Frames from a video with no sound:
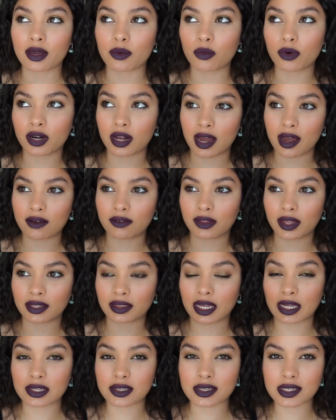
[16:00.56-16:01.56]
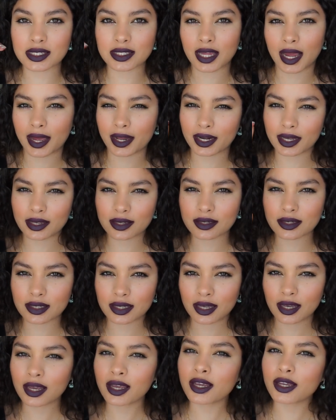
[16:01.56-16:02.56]
they want to have like that status
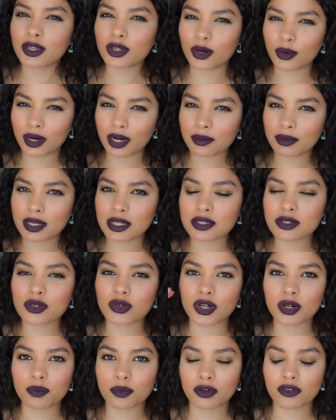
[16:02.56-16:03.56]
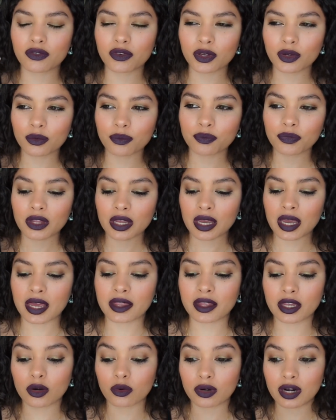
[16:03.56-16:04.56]
you know what i mean sort of perfume
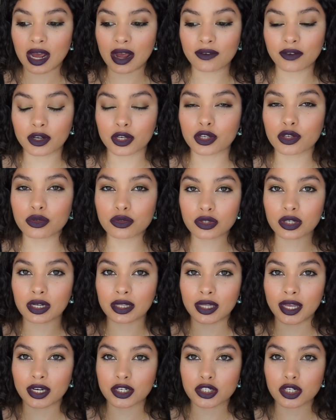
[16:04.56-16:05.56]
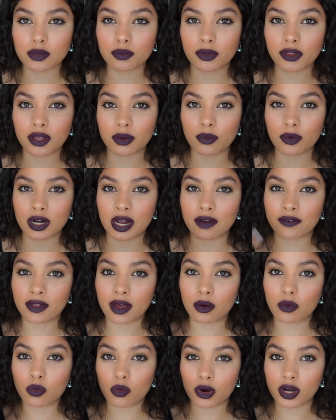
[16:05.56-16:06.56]
and they don't have a huge collection but they want to have
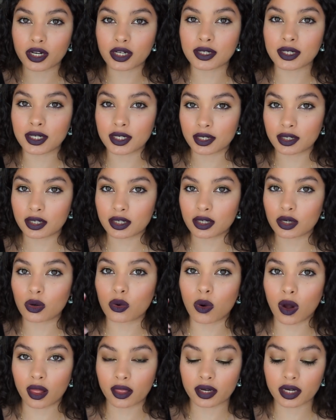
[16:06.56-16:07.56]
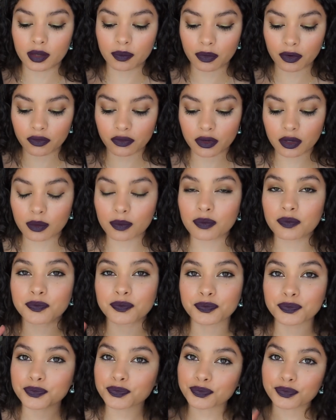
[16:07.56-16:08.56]
that one good quality perfume
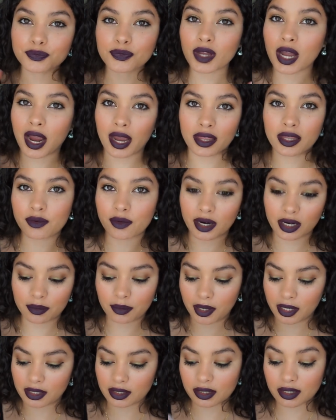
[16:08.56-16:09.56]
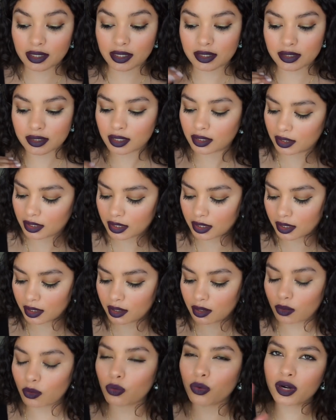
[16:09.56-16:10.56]
highly recommend
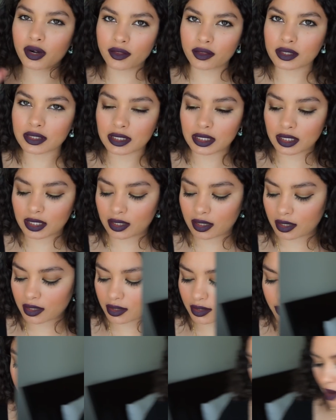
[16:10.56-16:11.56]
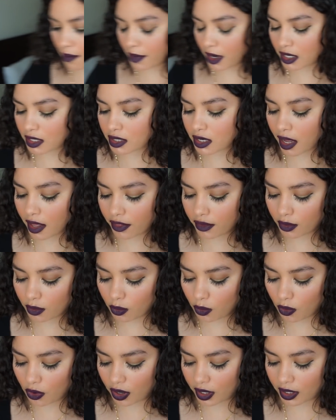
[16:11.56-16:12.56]
delina one of the delinas um, another
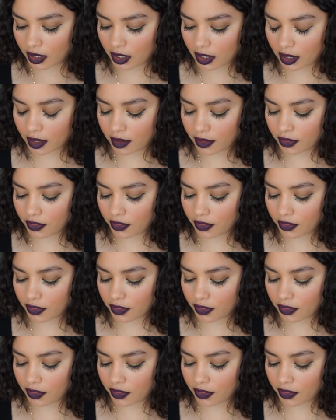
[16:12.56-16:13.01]
one